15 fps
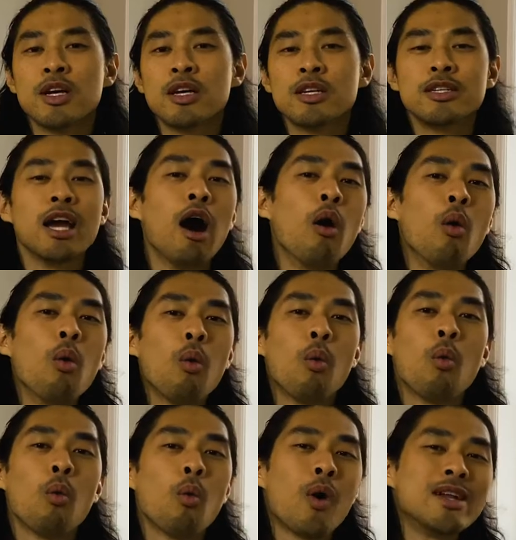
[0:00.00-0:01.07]
Yo,
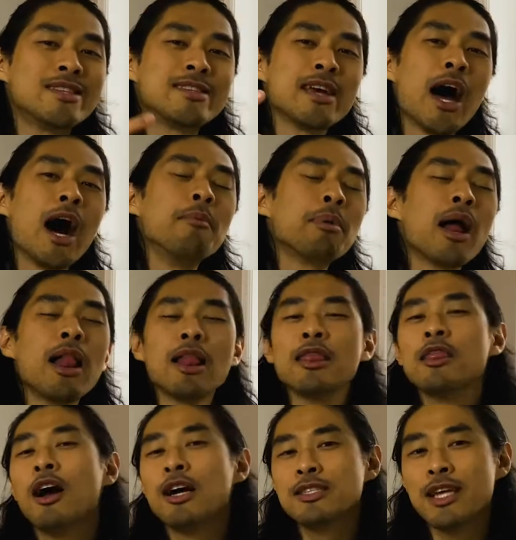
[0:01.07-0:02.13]
what's up?
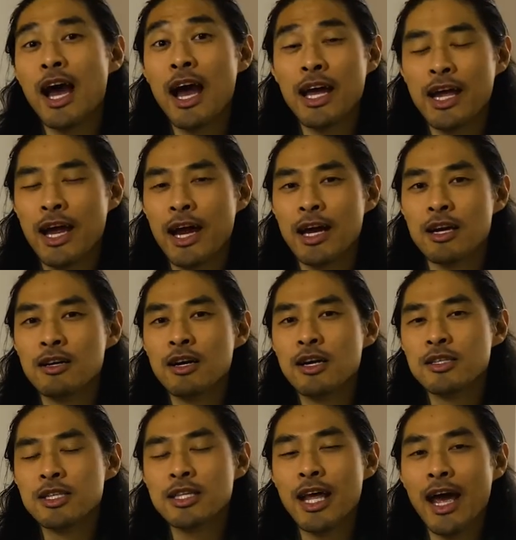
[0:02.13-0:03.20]
Long Tai here.
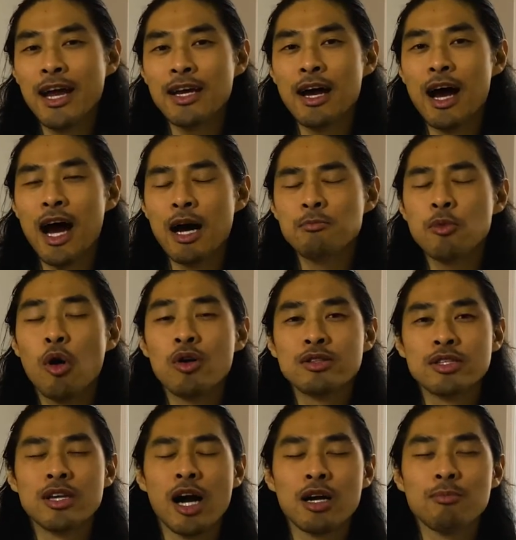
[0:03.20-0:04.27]
Today, I'm going to
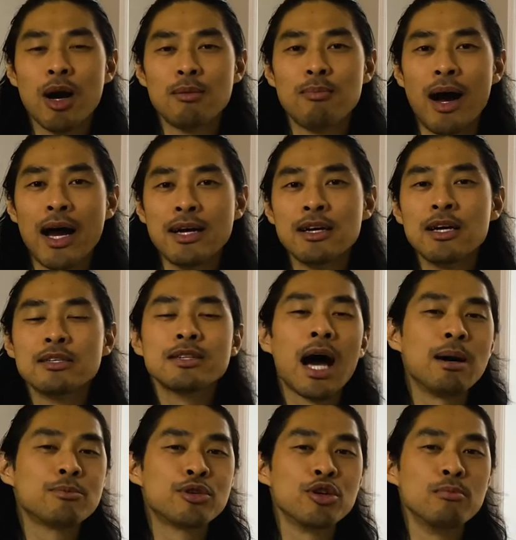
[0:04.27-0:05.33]
talk about my
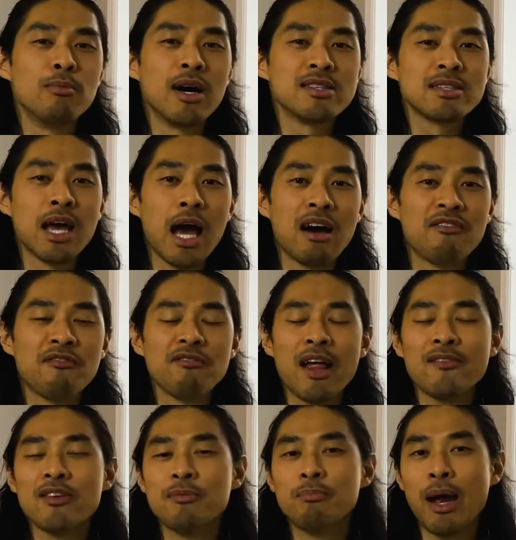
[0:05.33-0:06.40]
top 2 must-have
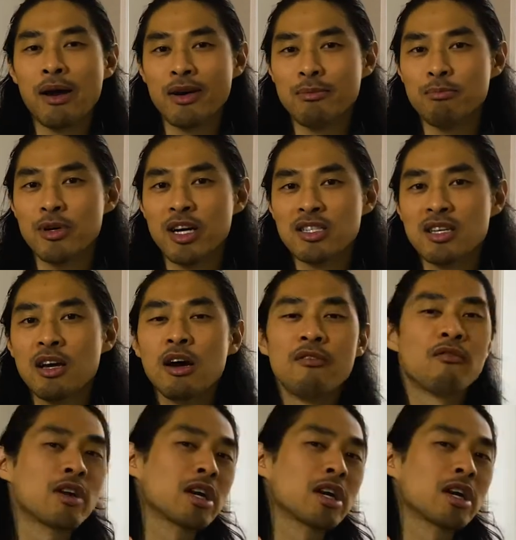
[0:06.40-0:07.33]
flavor pairing books for